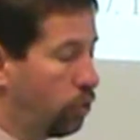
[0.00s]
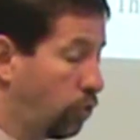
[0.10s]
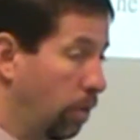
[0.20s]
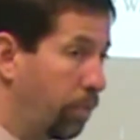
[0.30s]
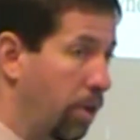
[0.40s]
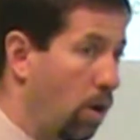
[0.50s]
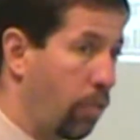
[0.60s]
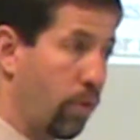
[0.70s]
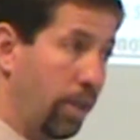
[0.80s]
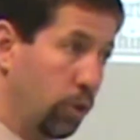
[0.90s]
to something
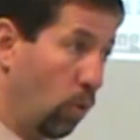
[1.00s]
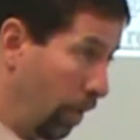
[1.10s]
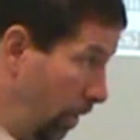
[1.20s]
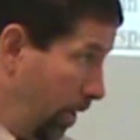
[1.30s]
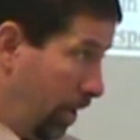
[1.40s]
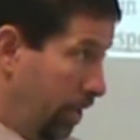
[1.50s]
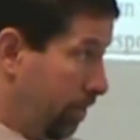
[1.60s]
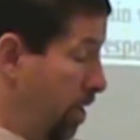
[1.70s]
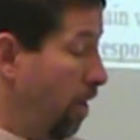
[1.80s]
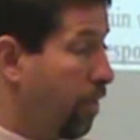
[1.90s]
called threshold. Is
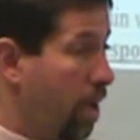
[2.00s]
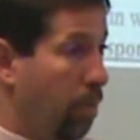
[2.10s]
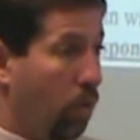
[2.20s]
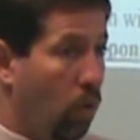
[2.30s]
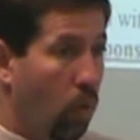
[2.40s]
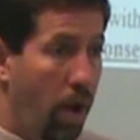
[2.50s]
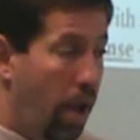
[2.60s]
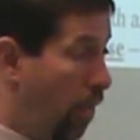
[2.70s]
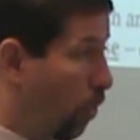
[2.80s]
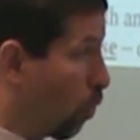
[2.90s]
enough chemical
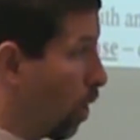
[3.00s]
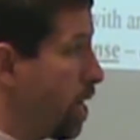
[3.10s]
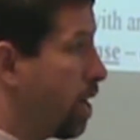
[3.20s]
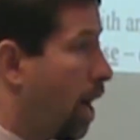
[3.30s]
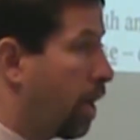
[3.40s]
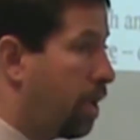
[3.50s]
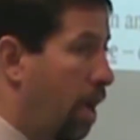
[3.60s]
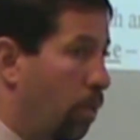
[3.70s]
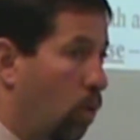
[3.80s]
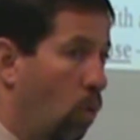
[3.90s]
and the right kind of
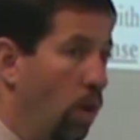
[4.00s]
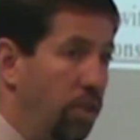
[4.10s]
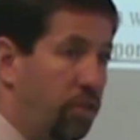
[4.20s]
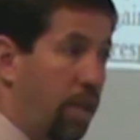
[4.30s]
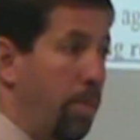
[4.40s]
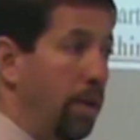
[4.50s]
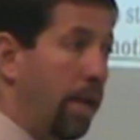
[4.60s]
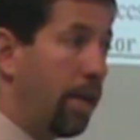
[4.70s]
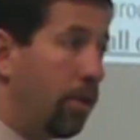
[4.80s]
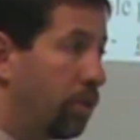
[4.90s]
chemical
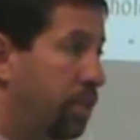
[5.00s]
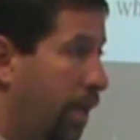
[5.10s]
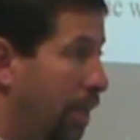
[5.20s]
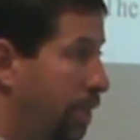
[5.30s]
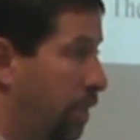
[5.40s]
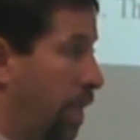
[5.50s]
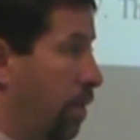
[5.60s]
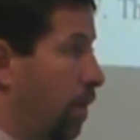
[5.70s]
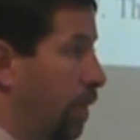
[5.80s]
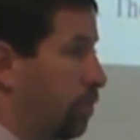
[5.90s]
stimulating or tickling the
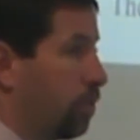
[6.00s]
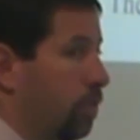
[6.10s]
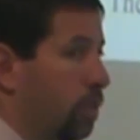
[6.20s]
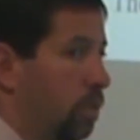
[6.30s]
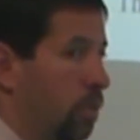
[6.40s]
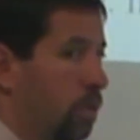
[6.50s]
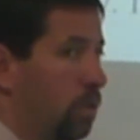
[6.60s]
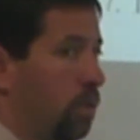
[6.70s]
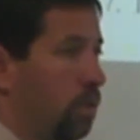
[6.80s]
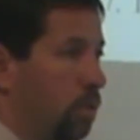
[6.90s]
dendrites?
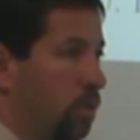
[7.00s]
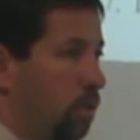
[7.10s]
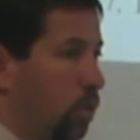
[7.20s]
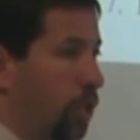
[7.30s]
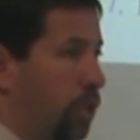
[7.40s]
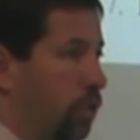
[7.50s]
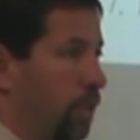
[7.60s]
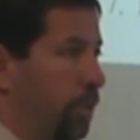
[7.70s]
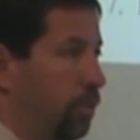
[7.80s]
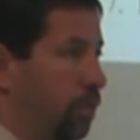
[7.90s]
Questions on
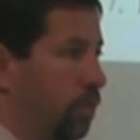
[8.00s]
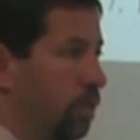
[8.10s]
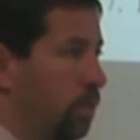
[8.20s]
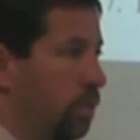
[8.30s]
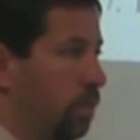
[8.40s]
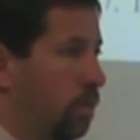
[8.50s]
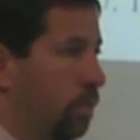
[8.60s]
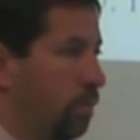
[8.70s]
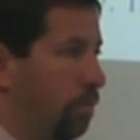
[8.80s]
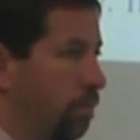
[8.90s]
this?
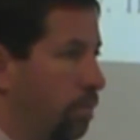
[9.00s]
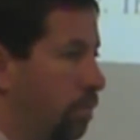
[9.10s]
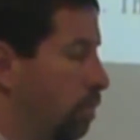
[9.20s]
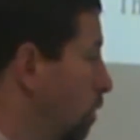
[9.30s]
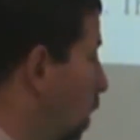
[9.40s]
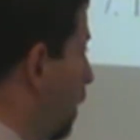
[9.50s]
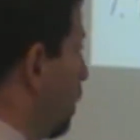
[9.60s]
All right,